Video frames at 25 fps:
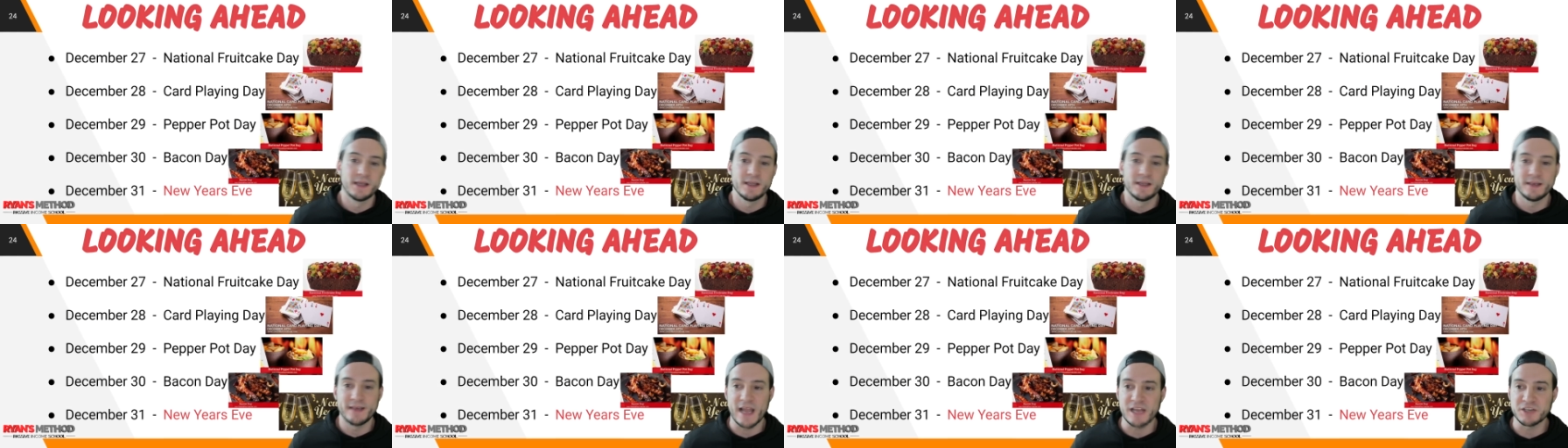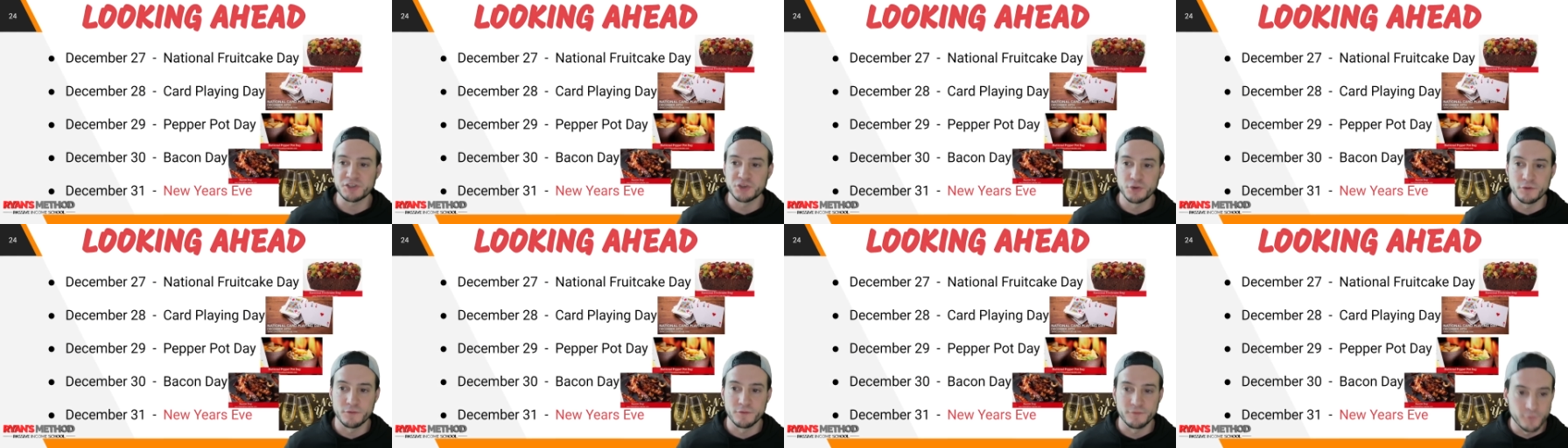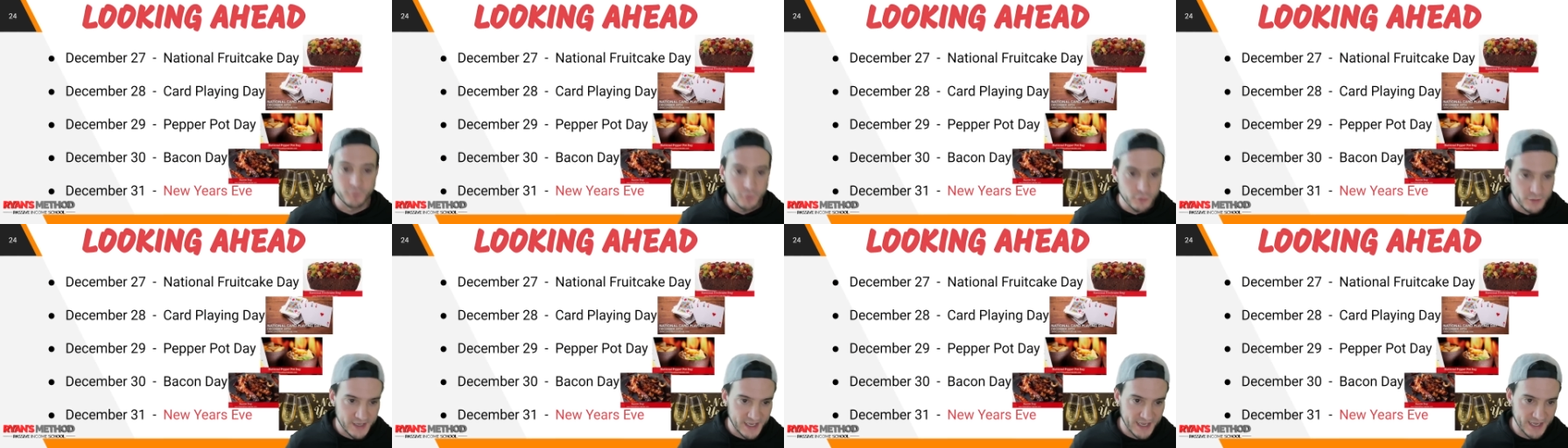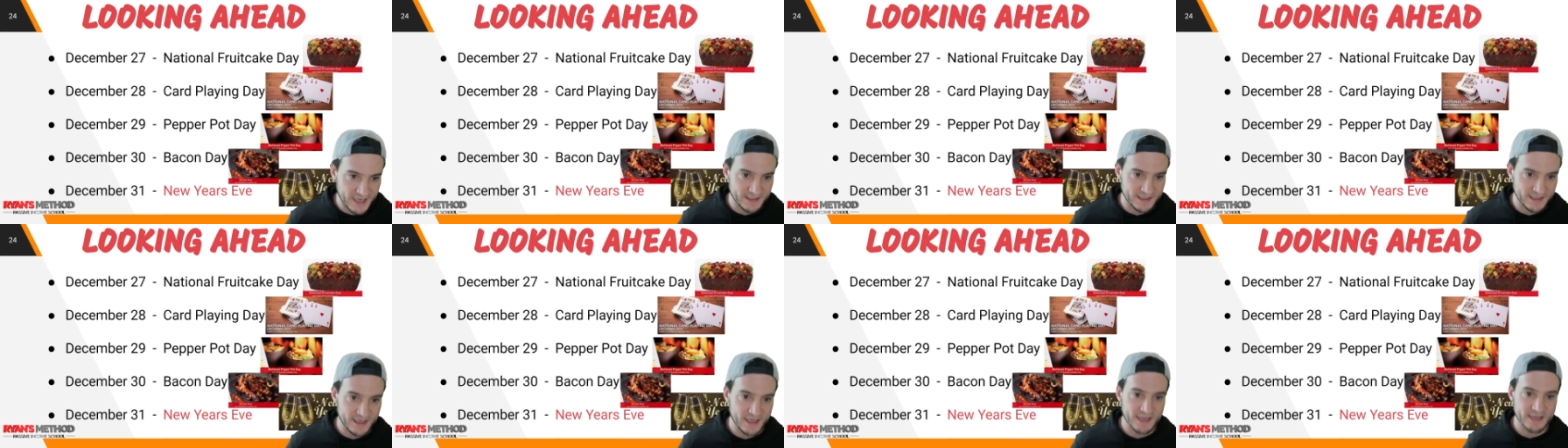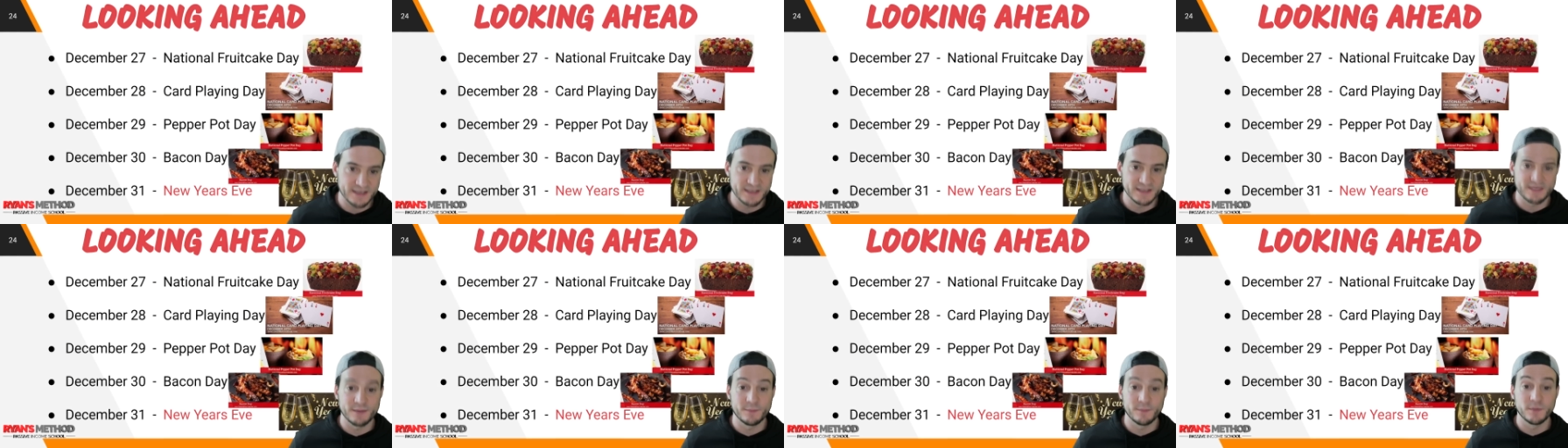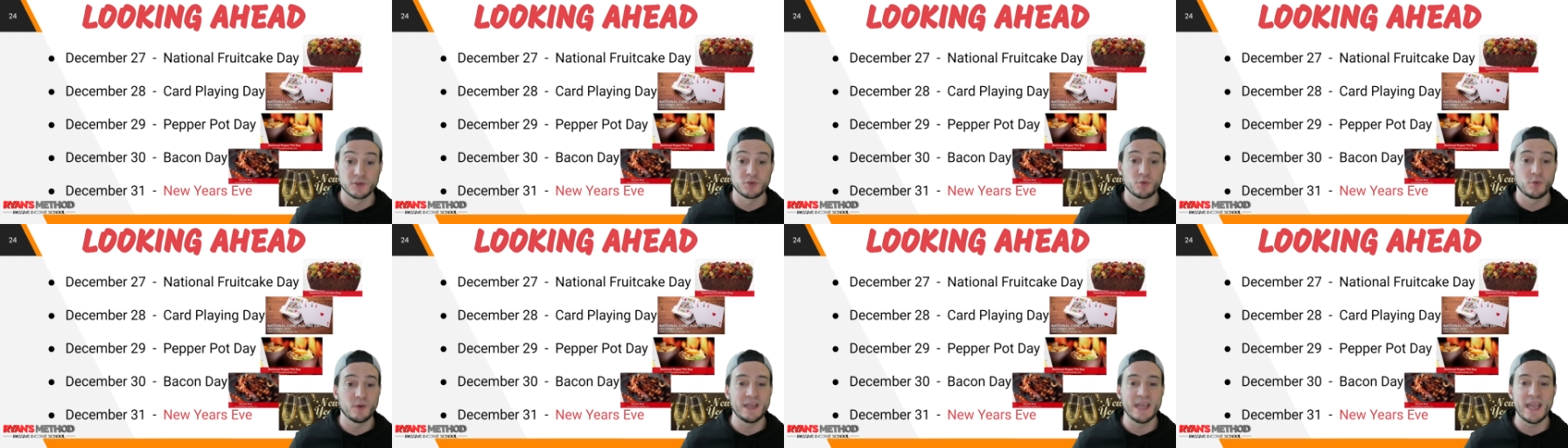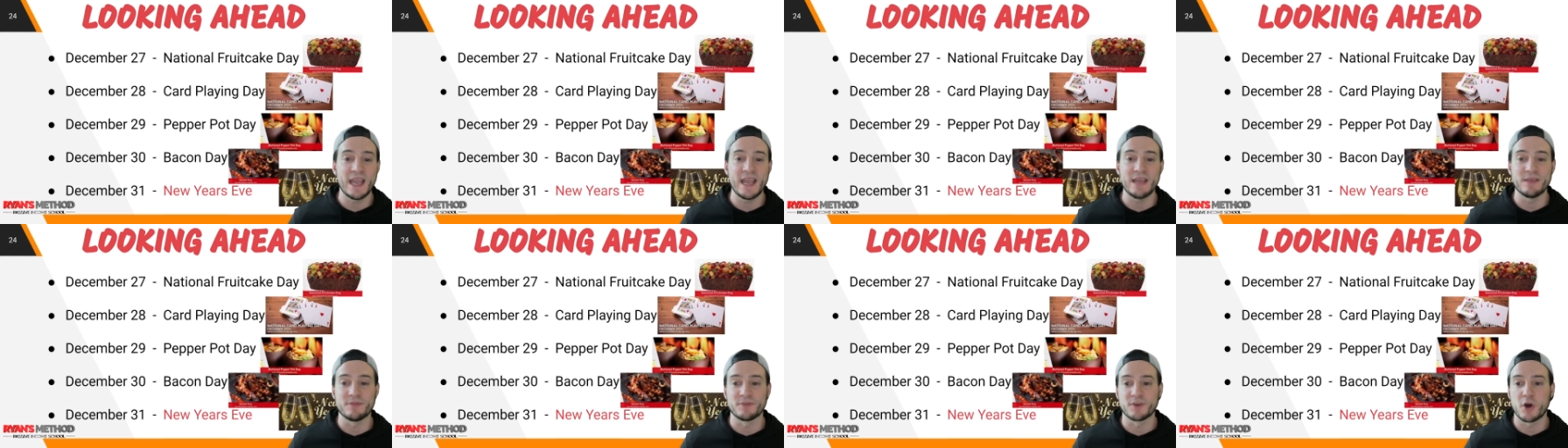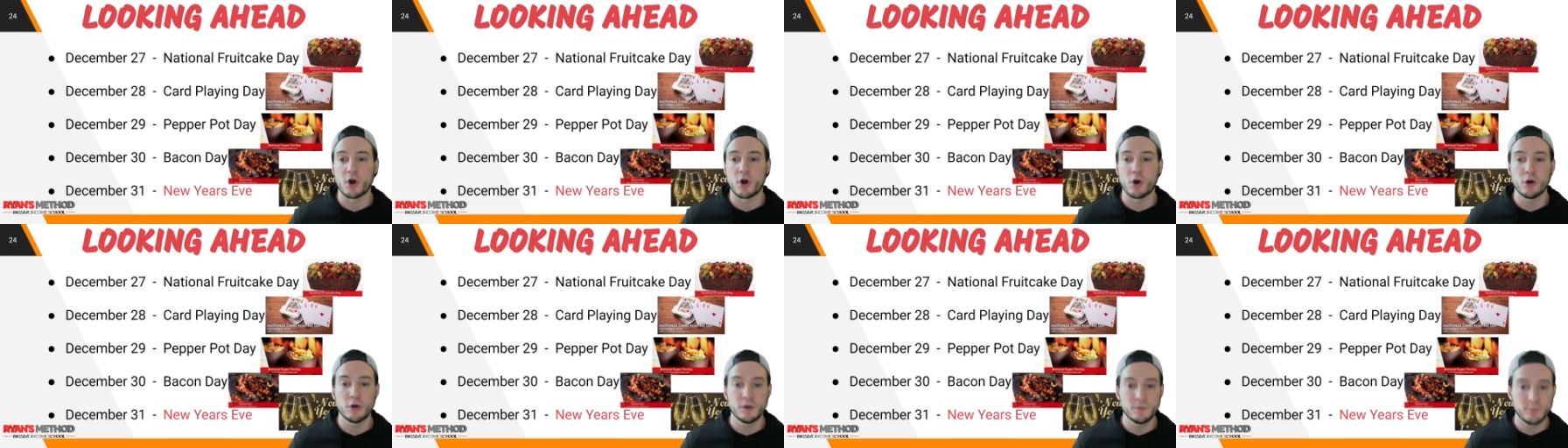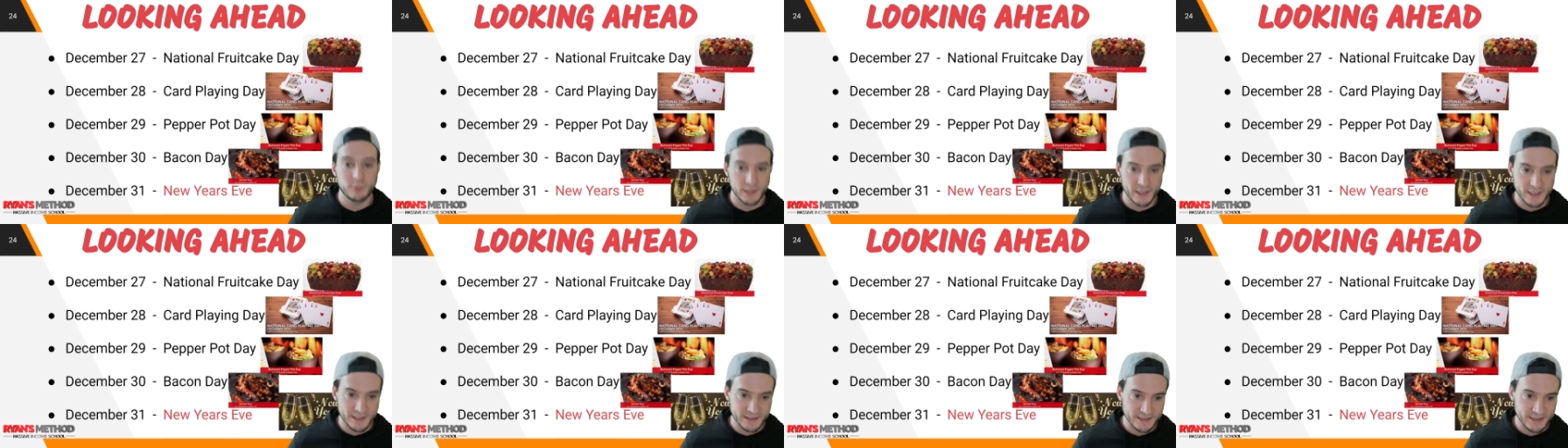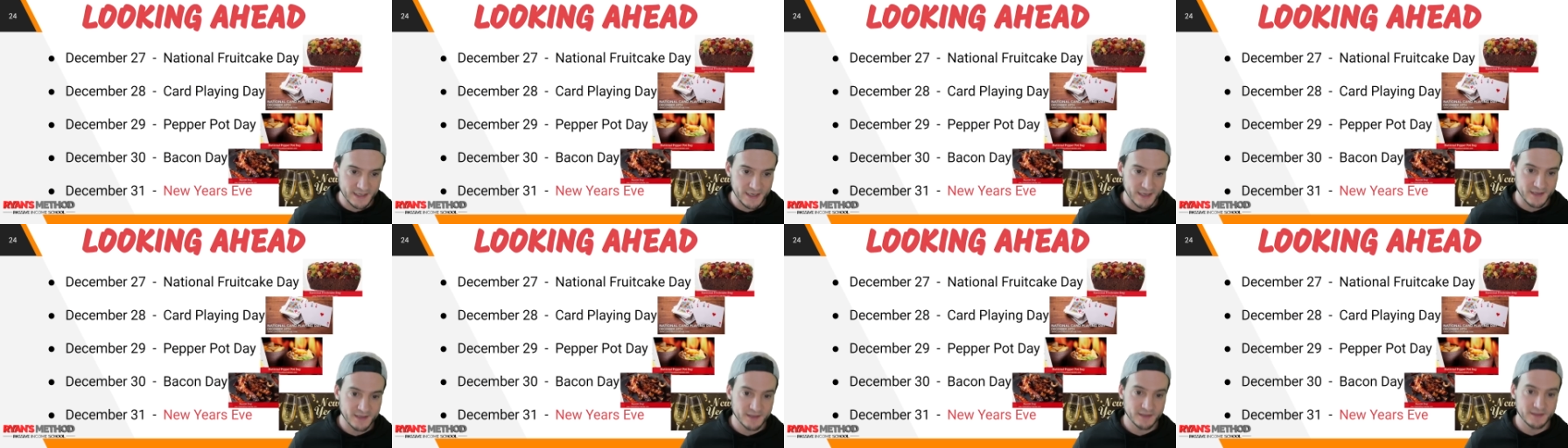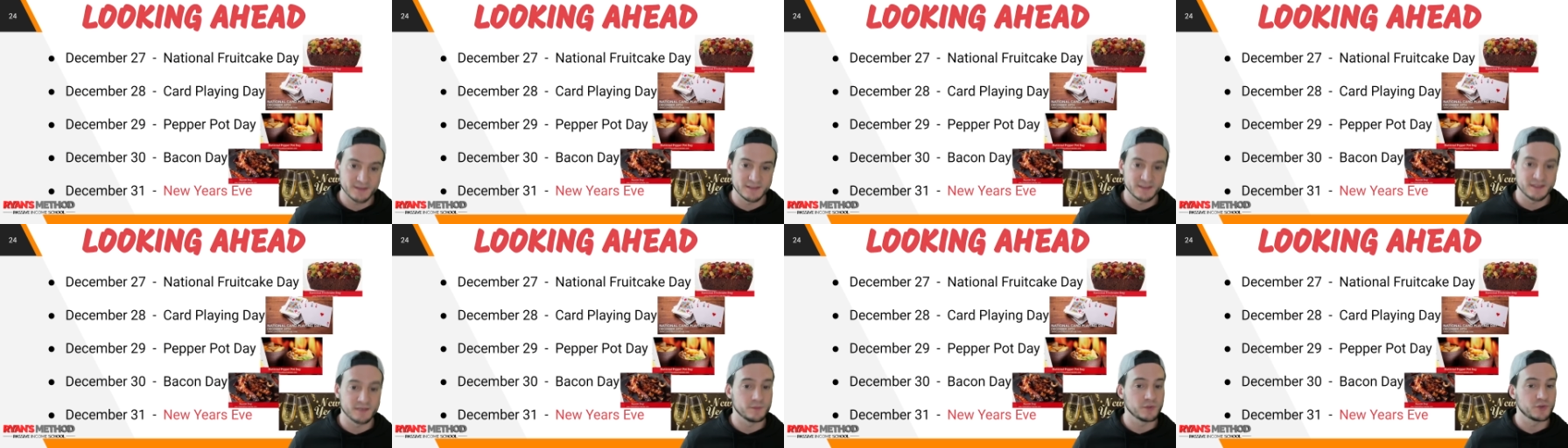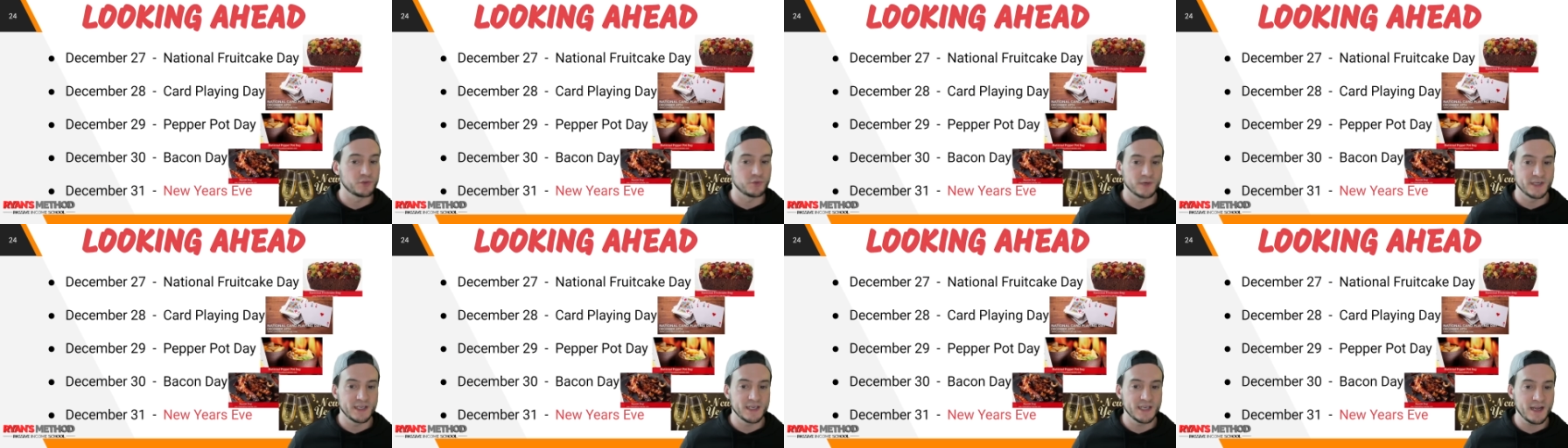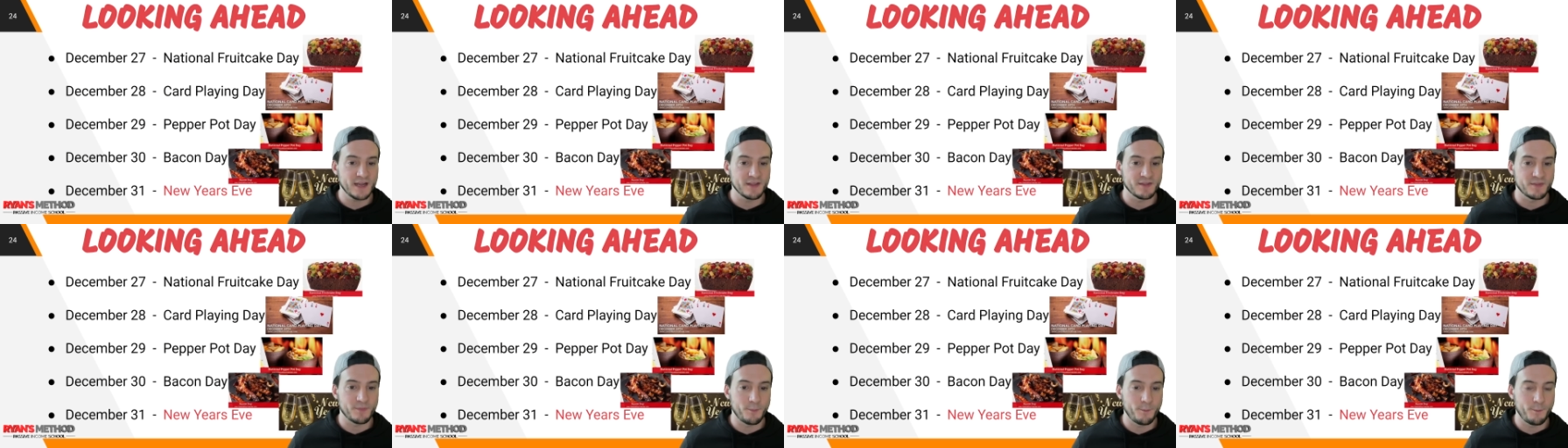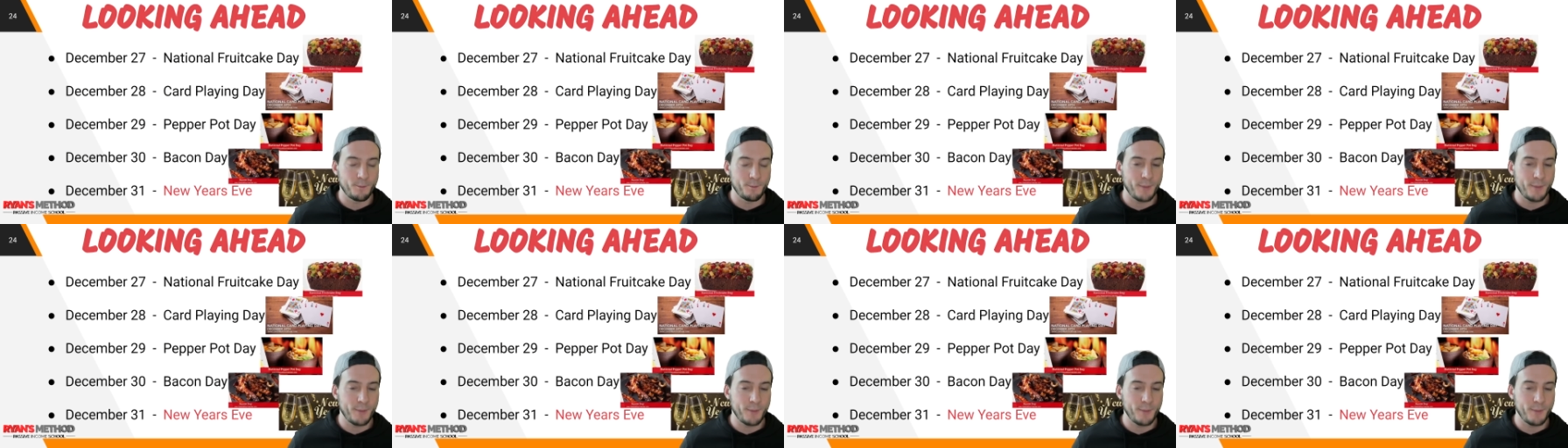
National Fruitcake Day, December 28th, Card Playing Day, December 29th,